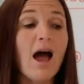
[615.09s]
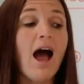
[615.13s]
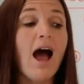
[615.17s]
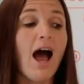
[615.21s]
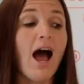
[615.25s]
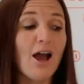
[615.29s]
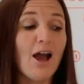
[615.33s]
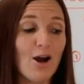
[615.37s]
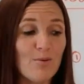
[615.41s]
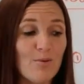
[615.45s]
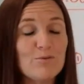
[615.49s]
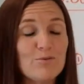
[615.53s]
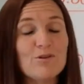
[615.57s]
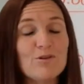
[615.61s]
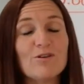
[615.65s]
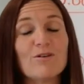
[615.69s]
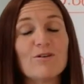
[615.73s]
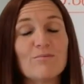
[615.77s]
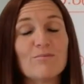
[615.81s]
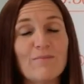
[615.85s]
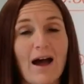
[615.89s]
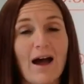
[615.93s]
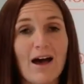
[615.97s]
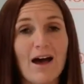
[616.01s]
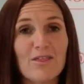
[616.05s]
I hope
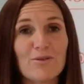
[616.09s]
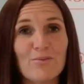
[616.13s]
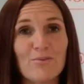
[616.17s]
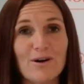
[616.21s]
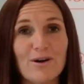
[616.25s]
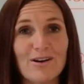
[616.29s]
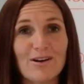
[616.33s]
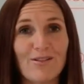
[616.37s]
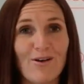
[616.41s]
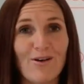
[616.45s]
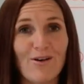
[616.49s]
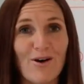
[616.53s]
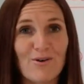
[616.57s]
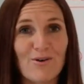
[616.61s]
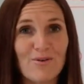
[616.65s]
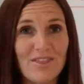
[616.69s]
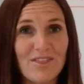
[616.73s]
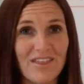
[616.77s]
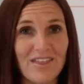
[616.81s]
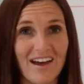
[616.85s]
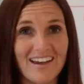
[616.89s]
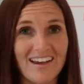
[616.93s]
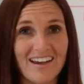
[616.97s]
your math went along with us.